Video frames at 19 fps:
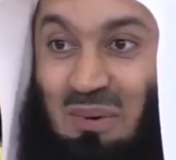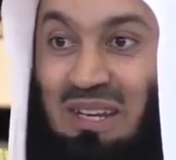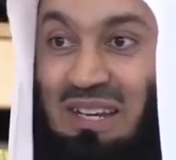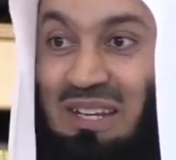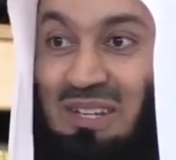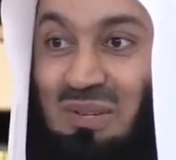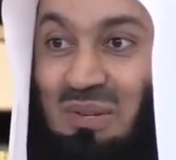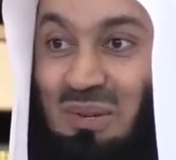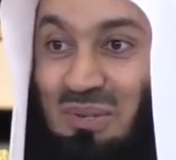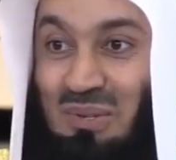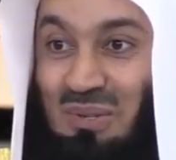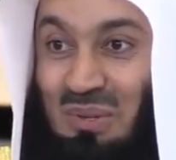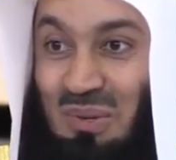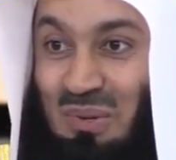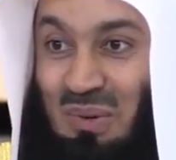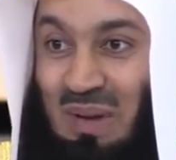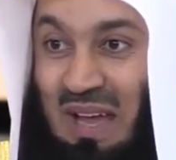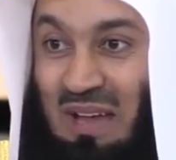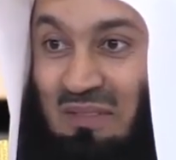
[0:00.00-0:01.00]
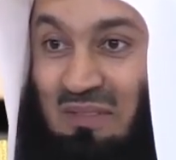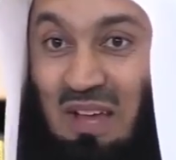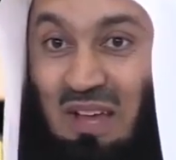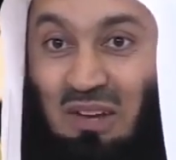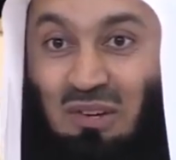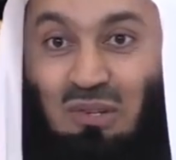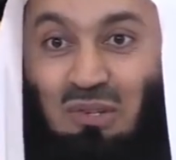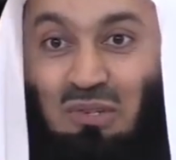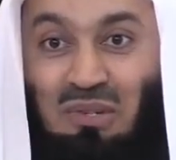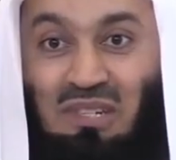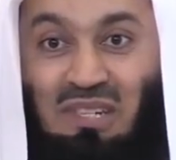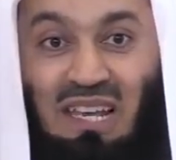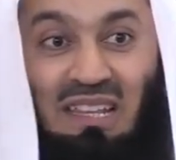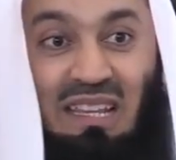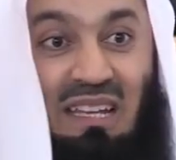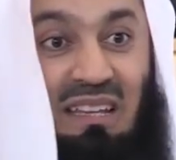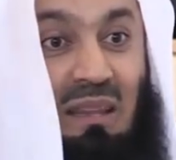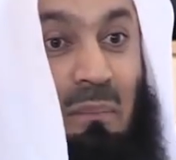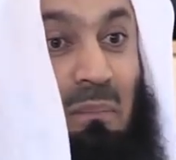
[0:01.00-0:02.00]
What excuse do you have? Not to say
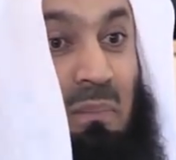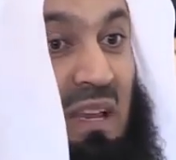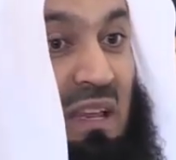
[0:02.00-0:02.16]
that the